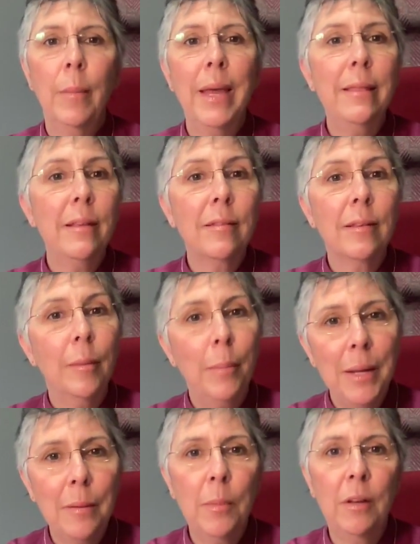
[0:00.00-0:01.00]
May this
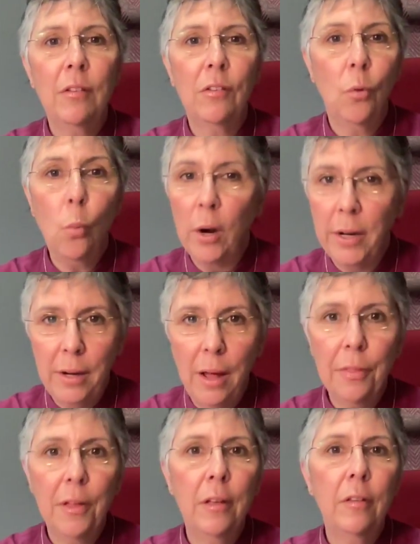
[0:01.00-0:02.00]
commitment to one
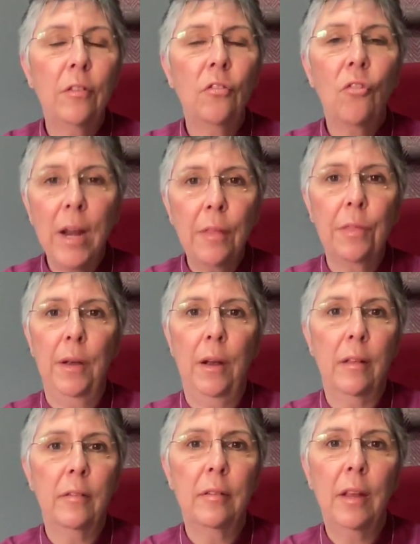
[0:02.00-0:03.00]
another strengthen
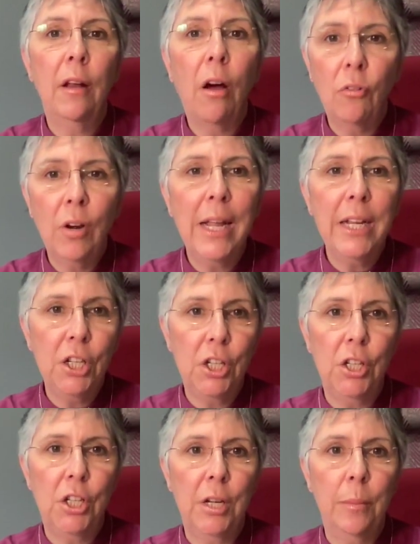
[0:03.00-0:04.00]
us in our
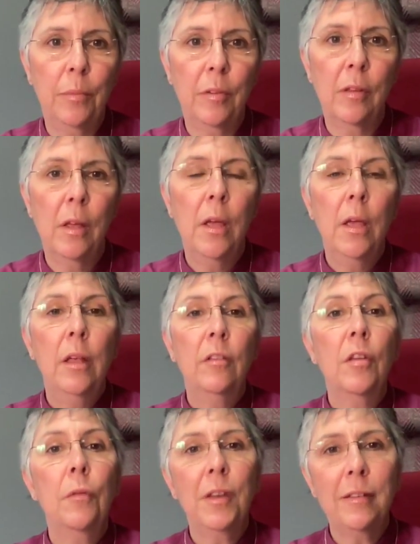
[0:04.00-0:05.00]
relationships
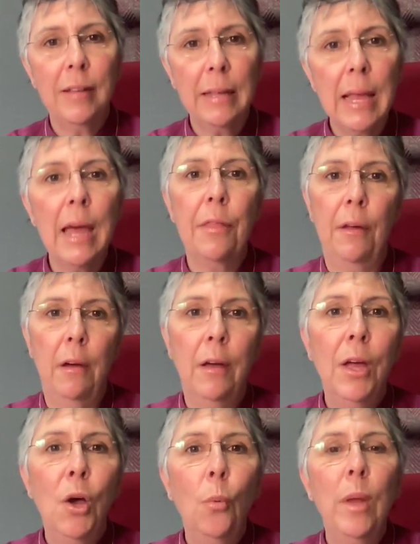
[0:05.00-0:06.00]
so that together
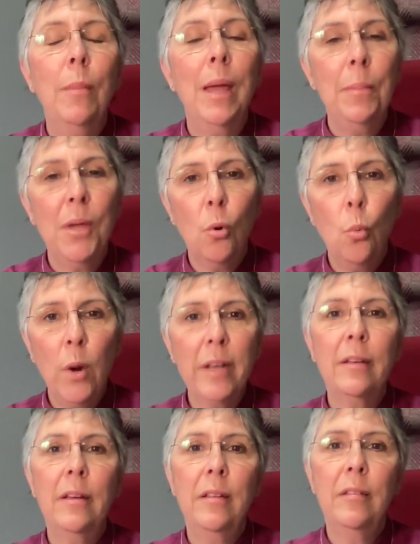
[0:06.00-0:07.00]
we may be a
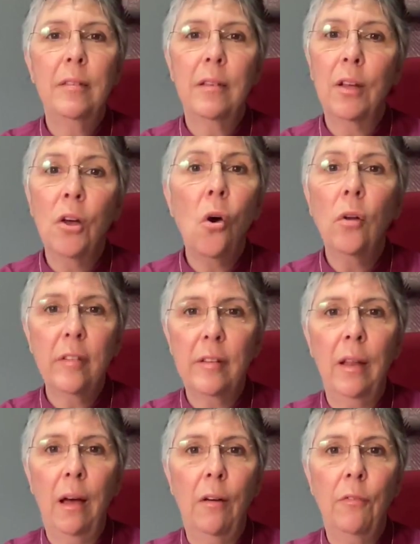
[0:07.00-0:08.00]
witness to
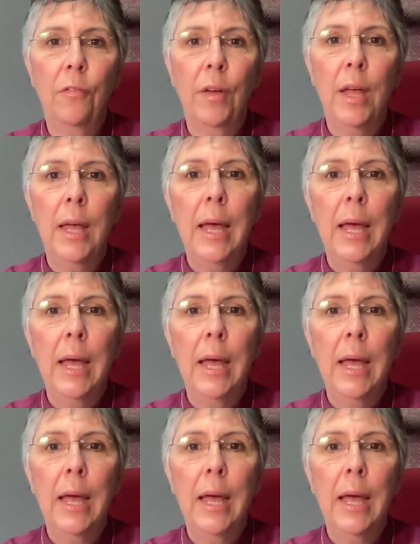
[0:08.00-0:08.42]
God's love